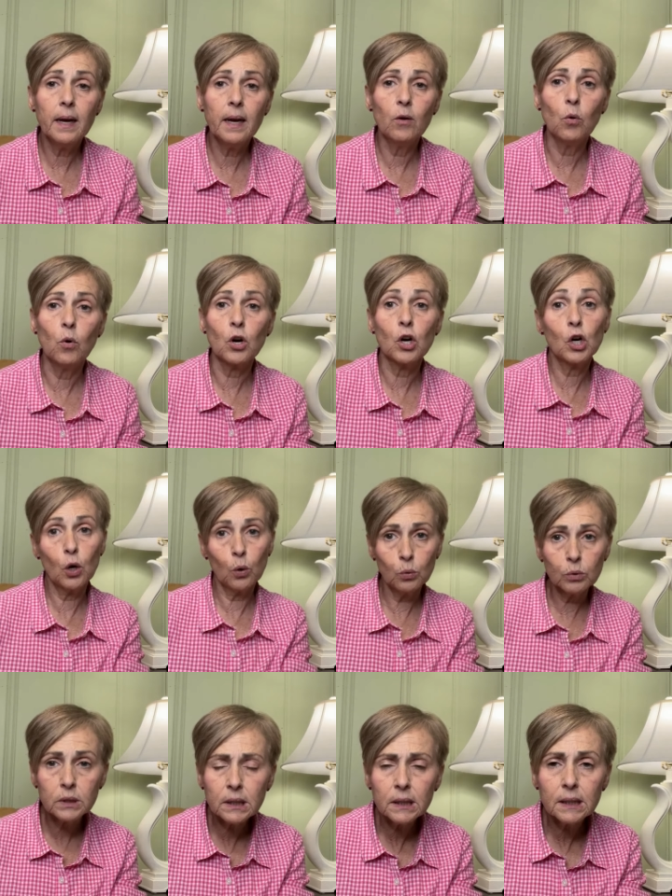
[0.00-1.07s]
or
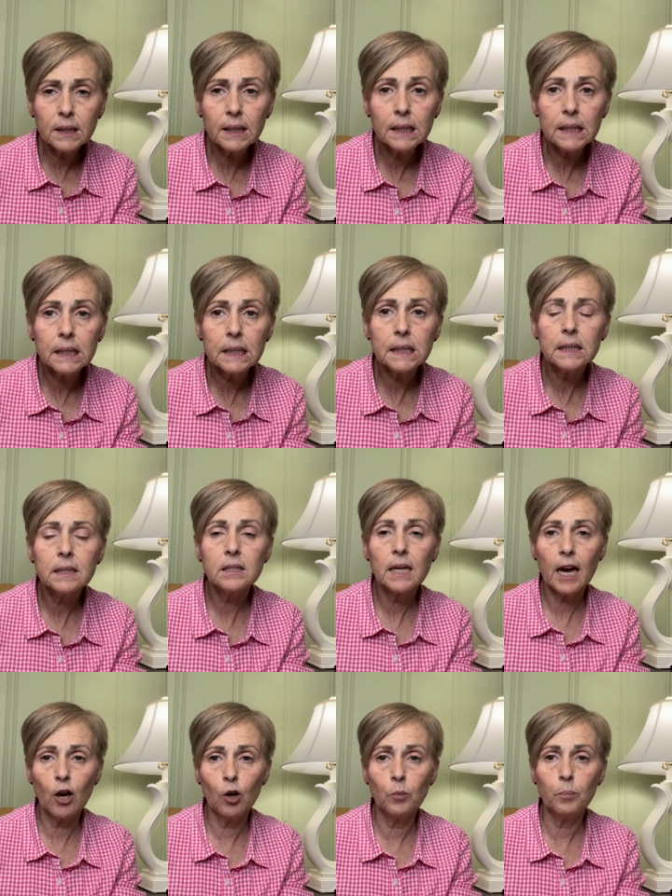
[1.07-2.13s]
golden in it to
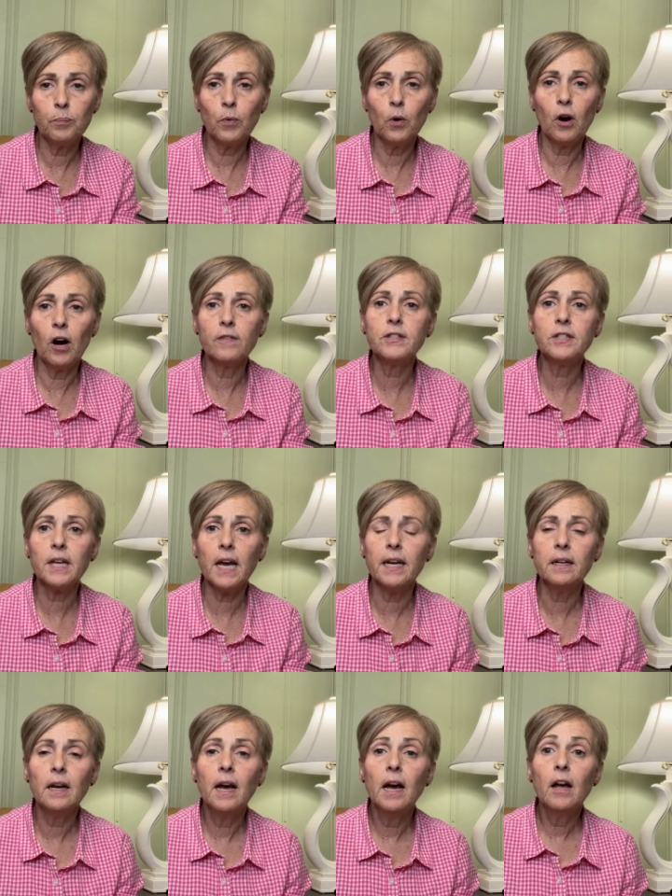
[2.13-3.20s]
help
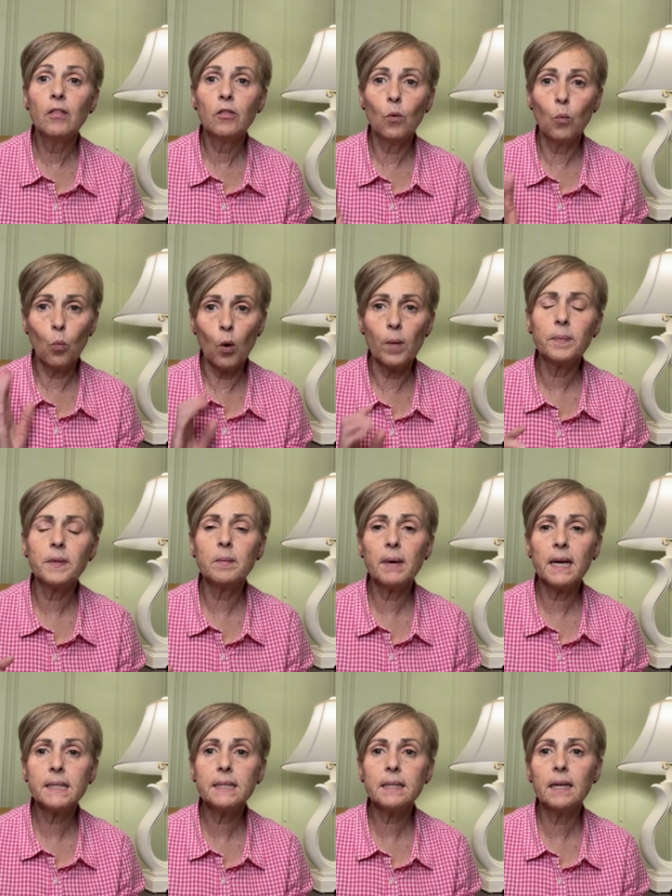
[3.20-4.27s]
offset the warmth in
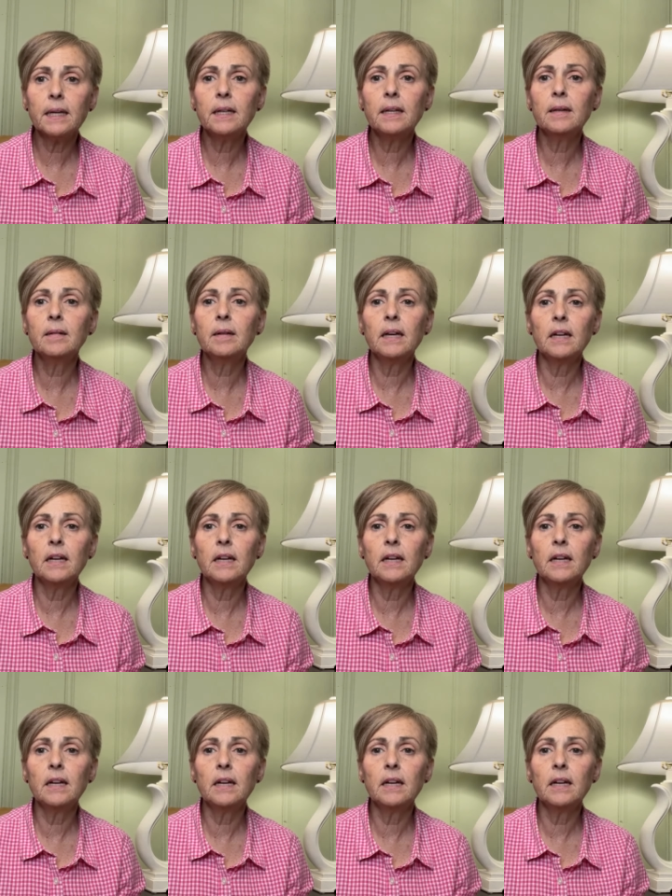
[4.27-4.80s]
my skin.